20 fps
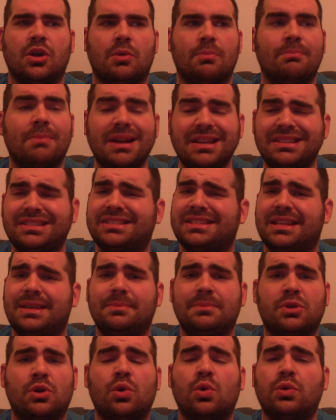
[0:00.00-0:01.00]
might
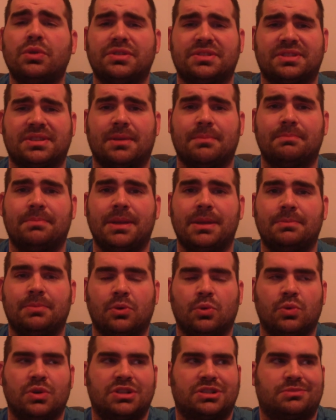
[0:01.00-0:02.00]
seem cool to some
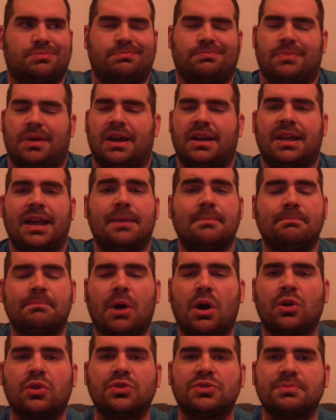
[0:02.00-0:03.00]
people, which again
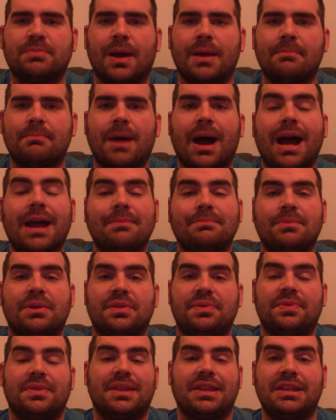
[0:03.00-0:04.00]
boggles my mind,
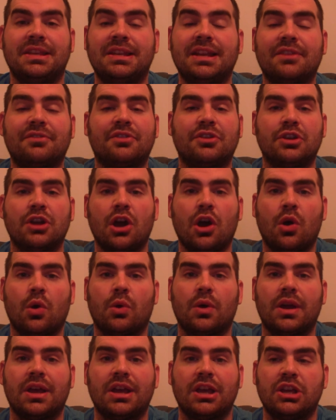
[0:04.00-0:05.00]
but you never
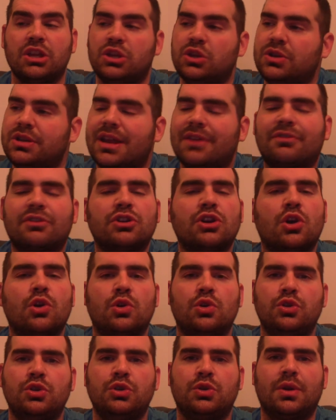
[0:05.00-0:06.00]
know. You never know
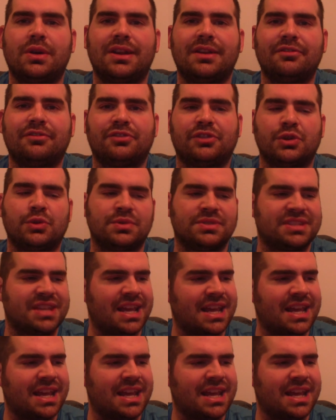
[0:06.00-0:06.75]
who you could influence.